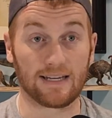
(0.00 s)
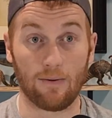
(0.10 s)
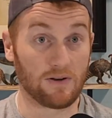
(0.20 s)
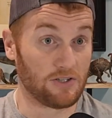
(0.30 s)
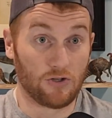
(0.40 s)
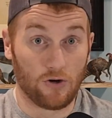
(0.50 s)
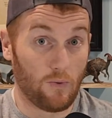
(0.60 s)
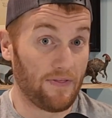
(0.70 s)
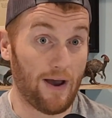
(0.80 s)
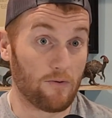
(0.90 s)
I wasn't sure
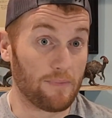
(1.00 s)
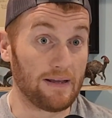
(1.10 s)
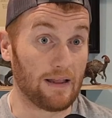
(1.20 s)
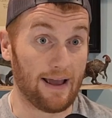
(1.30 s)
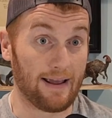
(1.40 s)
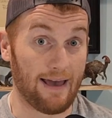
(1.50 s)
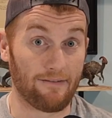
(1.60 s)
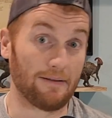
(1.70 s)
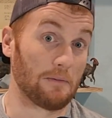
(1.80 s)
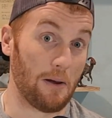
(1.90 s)
what that would be like
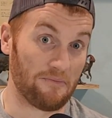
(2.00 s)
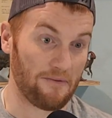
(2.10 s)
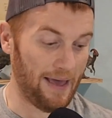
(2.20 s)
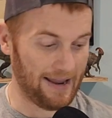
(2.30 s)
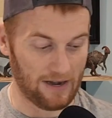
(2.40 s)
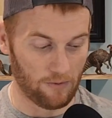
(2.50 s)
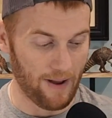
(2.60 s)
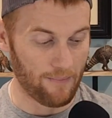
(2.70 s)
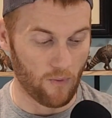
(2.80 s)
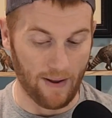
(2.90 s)
having come from that Kindle
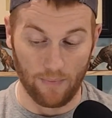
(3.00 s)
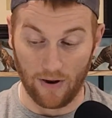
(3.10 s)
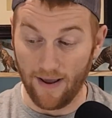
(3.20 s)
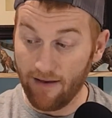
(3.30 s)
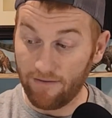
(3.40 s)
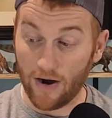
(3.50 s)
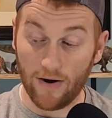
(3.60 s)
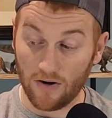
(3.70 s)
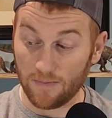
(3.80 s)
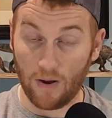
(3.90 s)
Paperwhite, but very
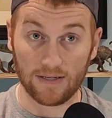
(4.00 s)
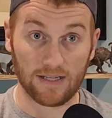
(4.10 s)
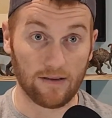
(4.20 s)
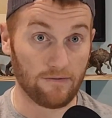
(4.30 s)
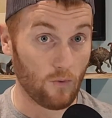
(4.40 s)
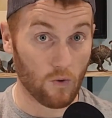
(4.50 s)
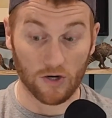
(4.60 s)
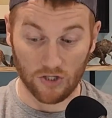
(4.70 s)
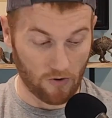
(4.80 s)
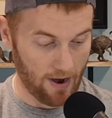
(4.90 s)
responsive,
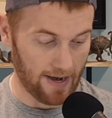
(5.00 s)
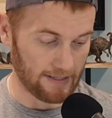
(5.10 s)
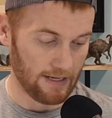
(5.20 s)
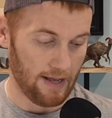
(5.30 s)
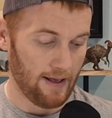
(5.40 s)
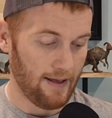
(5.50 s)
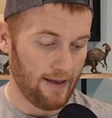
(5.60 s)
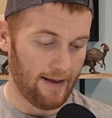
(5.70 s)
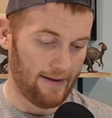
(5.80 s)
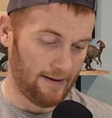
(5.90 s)
works great.
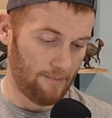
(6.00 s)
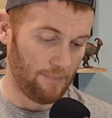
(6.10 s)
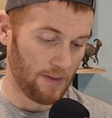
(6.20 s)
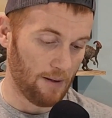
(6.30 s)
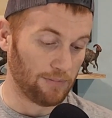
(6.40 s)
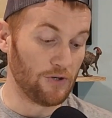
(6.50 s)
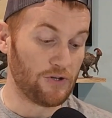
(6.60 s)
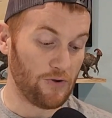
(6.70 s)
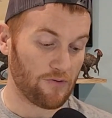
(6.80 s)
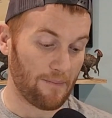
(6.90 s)

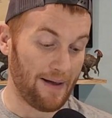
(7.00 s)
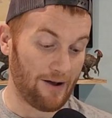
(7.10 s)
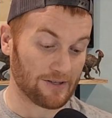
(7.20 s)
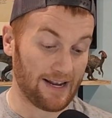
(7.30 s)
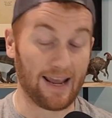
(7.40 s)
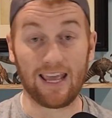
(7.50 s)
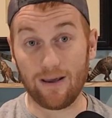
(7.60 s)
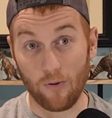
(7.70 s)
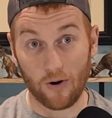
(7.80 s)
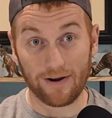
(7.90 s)
Bluetooth mouse and
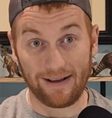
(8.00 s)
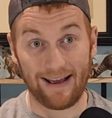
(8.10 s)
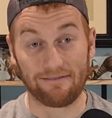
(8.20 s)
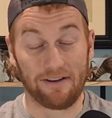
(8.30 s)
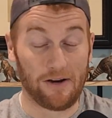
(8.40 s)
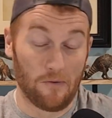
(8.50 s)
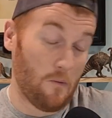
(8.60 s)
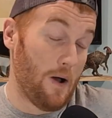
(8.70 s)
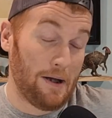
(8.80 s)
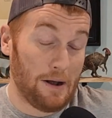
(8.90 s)
keyboard, I figured
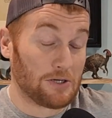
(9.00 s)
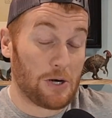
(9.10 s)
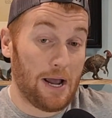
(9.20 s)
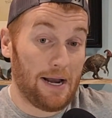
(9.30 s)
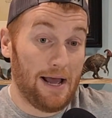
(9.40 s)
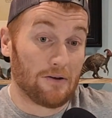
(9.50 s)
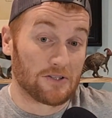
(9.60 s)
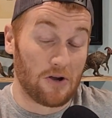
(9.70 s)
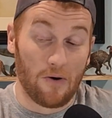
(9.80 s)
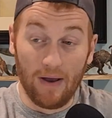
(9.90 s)
why not try it out?
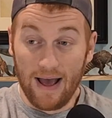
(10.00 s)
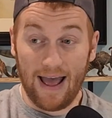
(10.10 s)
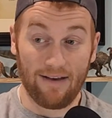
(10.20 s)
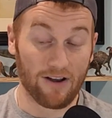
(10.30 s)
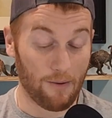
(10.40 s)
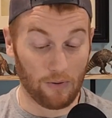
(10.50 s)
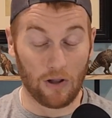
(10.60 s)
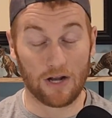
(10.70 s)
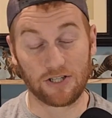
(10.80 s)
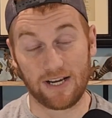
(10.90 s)
So I have a couple
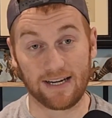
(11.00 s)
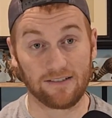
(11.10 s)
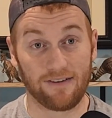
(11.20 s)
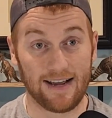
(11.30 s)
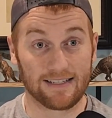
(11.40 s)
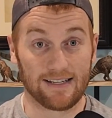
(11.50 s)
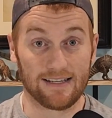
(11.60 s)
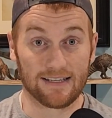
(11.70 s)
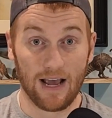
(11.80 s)
Logitech devices.